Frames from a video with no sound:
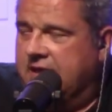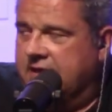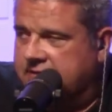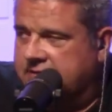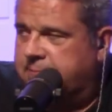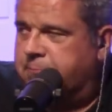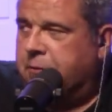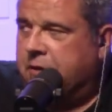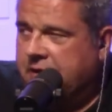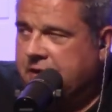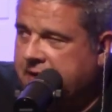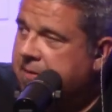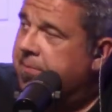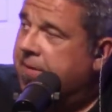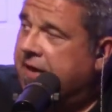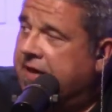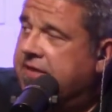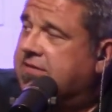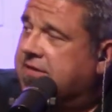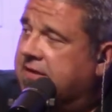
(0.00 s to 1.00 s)
is pretty
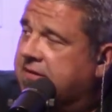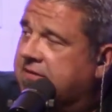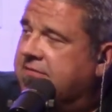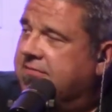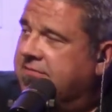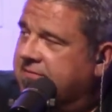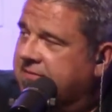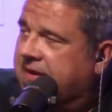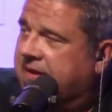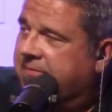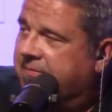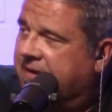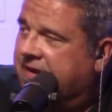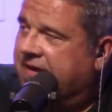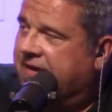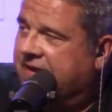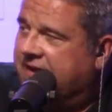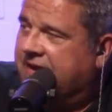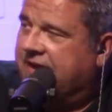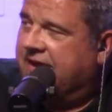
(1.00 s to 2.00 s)
amazing. I
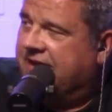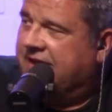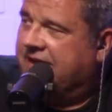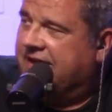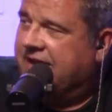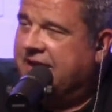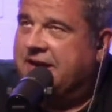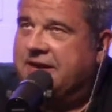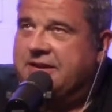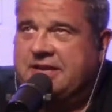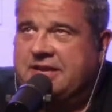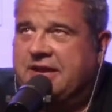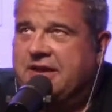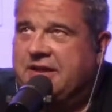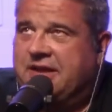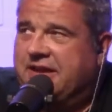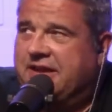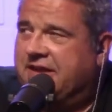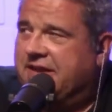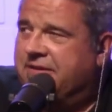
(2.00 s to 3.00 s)
mean, I got to
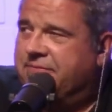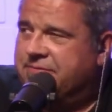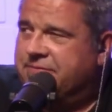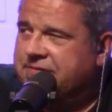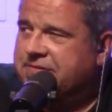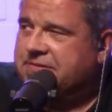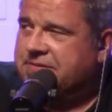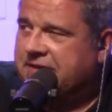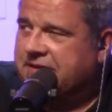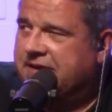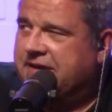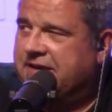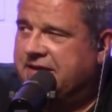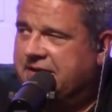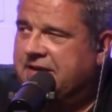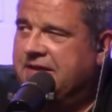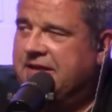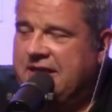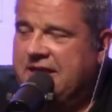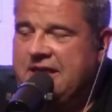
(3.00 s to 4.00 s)
tell you, it was
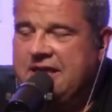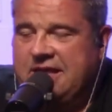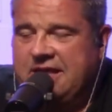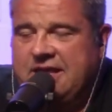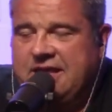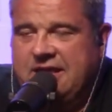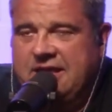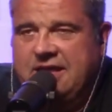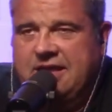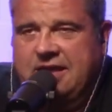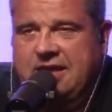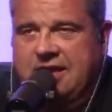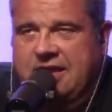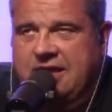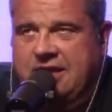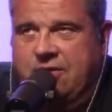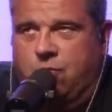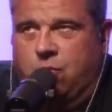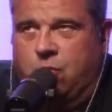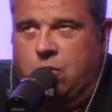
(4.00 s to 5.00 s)

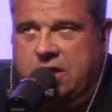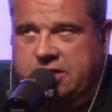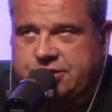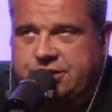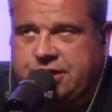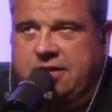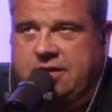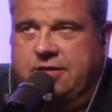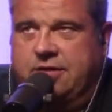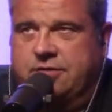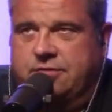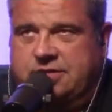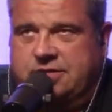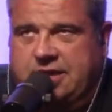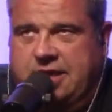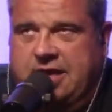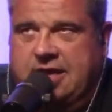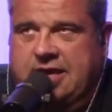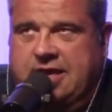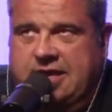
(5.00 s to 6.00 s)
watching those
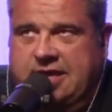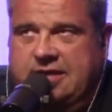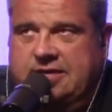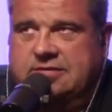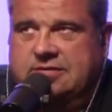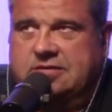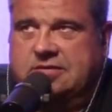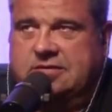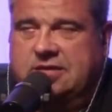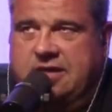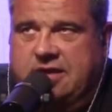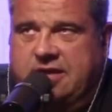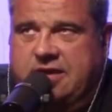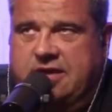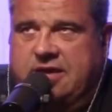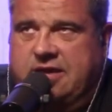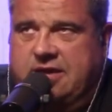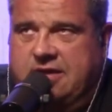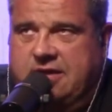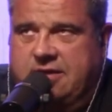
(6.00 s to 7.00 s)
guys,
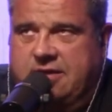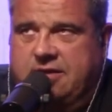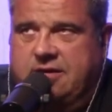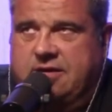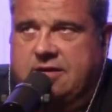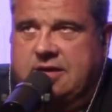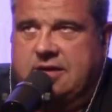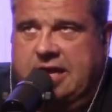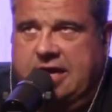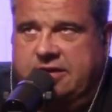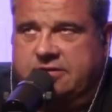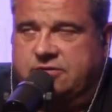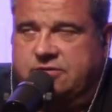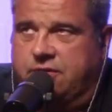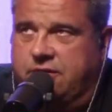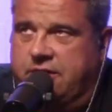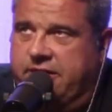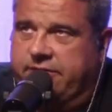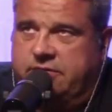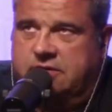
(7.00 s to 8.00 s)

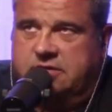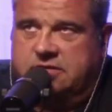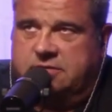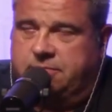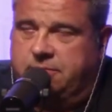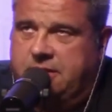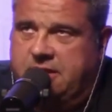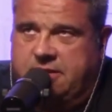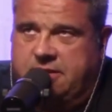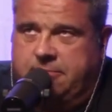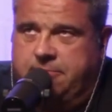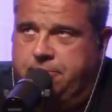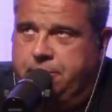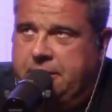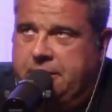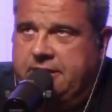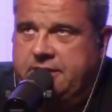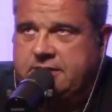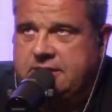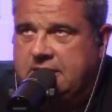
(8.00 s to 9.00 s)
Castroneves,
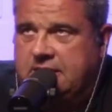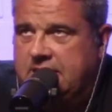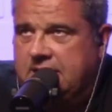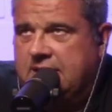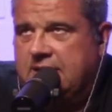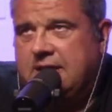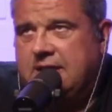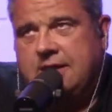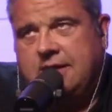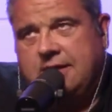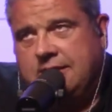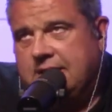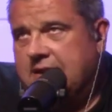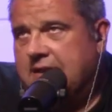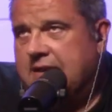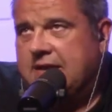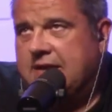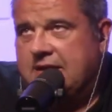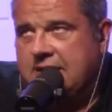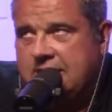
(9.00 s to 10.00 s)
PT,
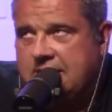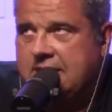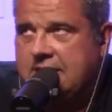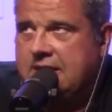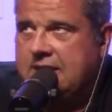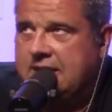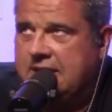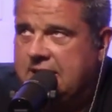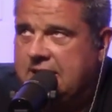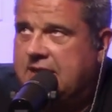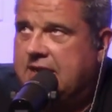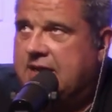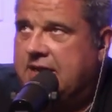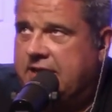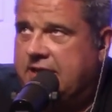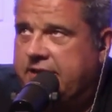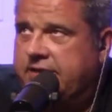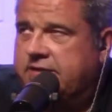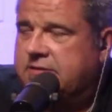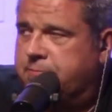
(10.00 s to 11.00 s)

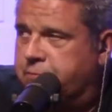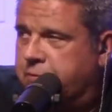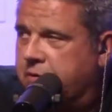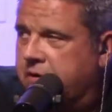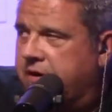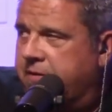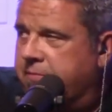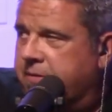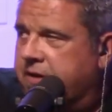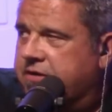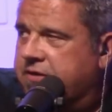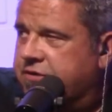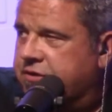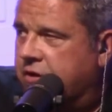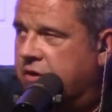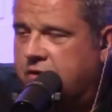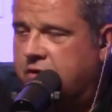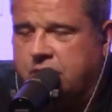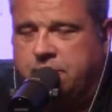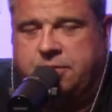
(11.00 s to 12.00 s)
he's pretty much
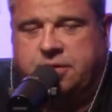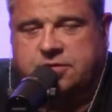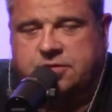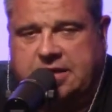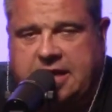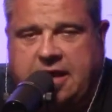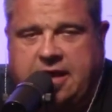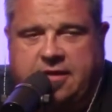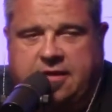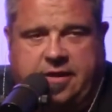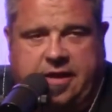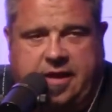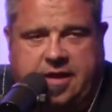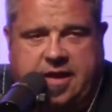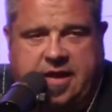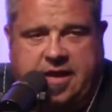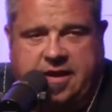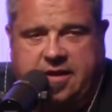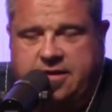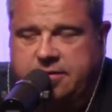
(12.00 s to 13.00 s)
almost
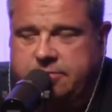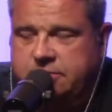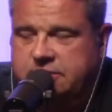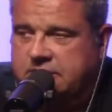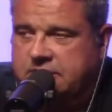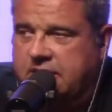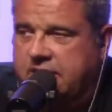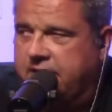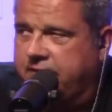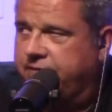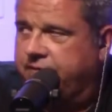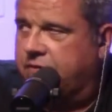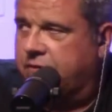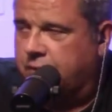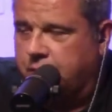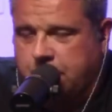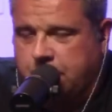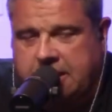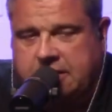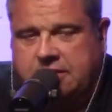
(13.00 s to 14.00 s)
alienated himself
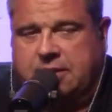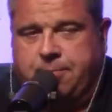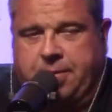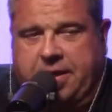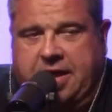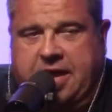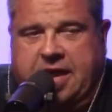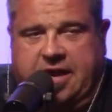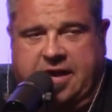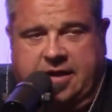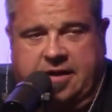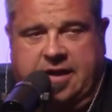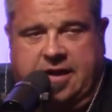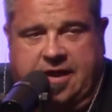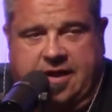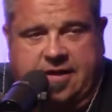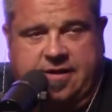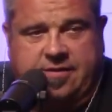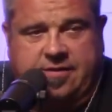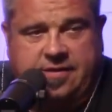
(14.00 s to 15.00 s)
throughout the paddock
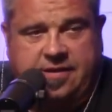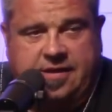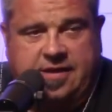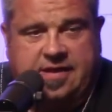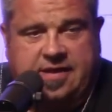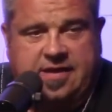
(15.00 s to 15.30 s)
now.